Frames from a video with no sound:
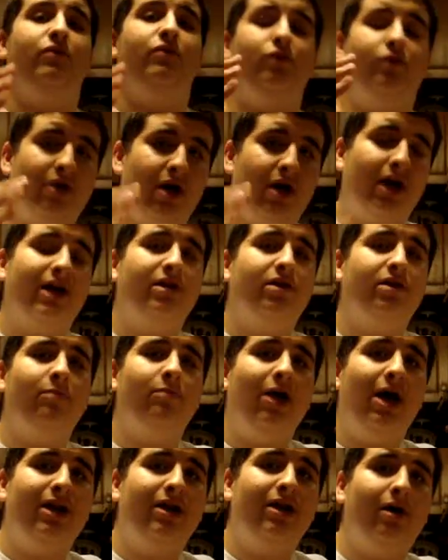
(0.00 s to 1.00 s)
you do not get them
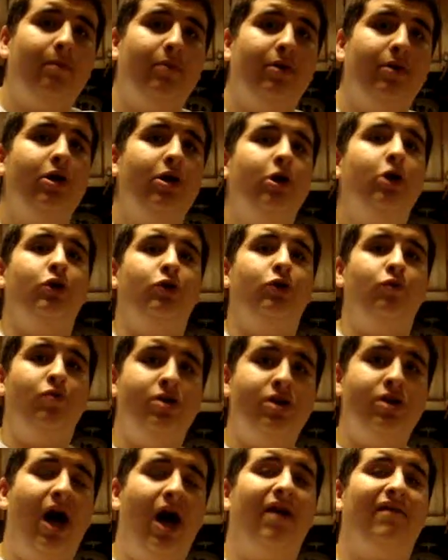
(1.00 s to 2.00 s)
lined up, do
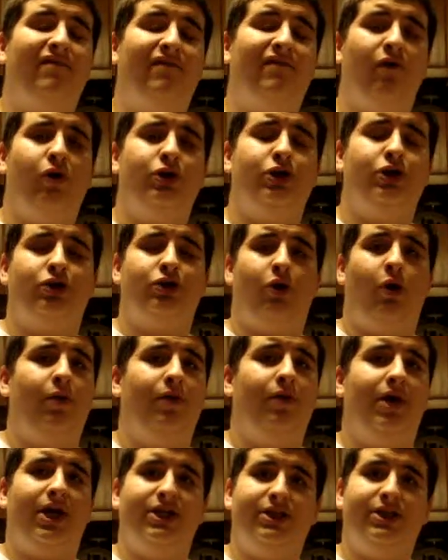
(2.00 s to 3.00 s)
not force your screw
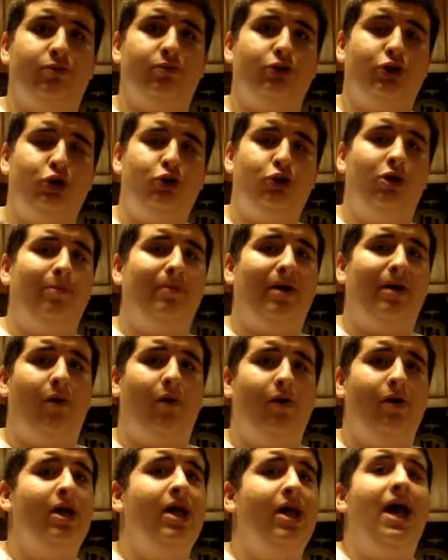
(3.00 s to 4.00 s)
in there because it will strip
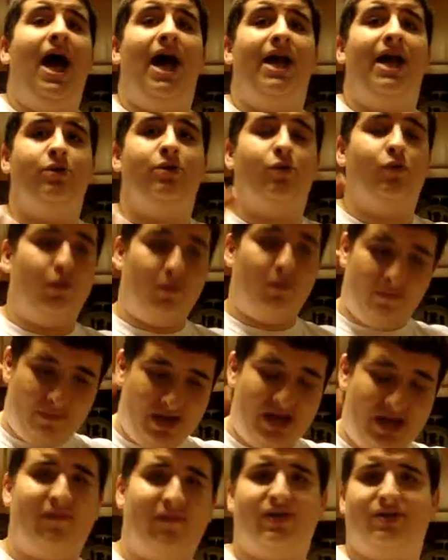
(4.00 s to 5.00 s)
out, and you will
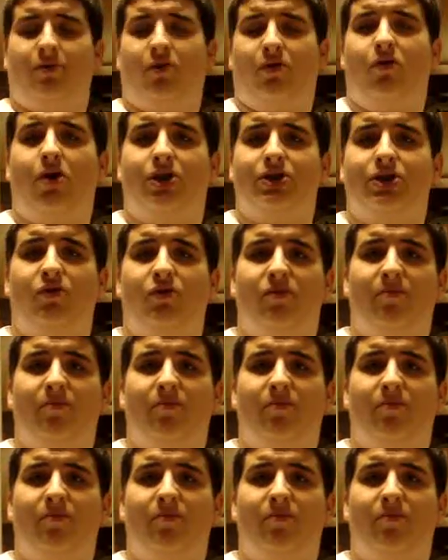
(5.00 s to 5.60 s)
be in for some costly